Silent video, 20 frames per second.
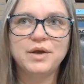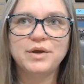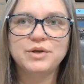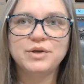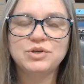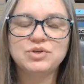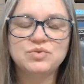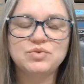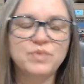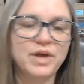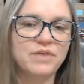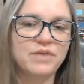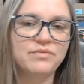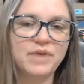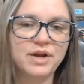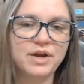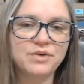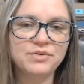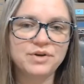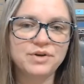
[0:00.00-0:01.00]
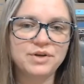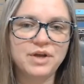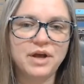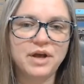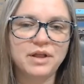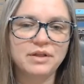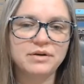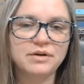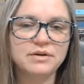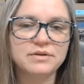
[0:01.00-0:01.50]

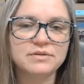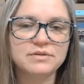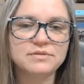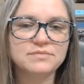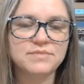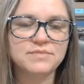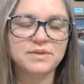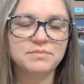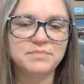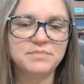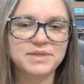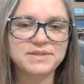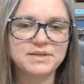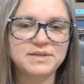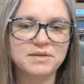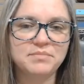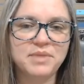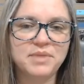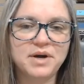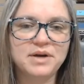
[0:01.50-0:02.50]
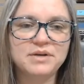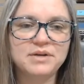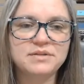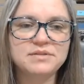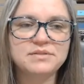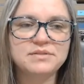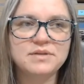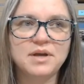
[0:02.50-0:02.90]
$1,200 with missing parts,